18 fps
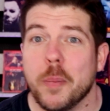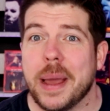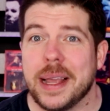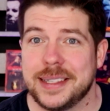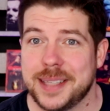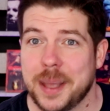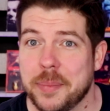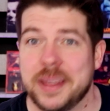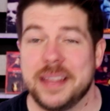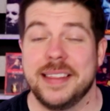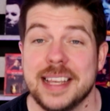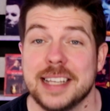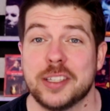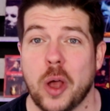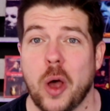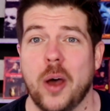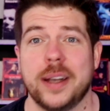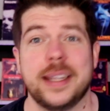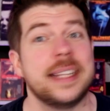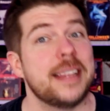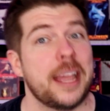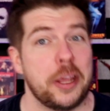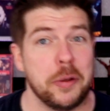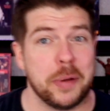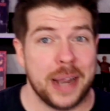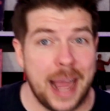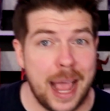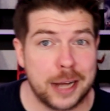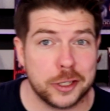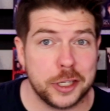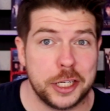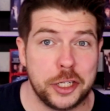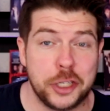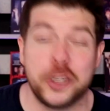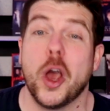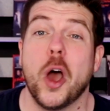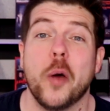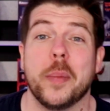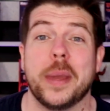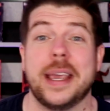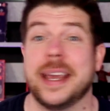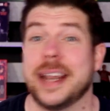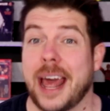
make something this haunting that you can actually show me,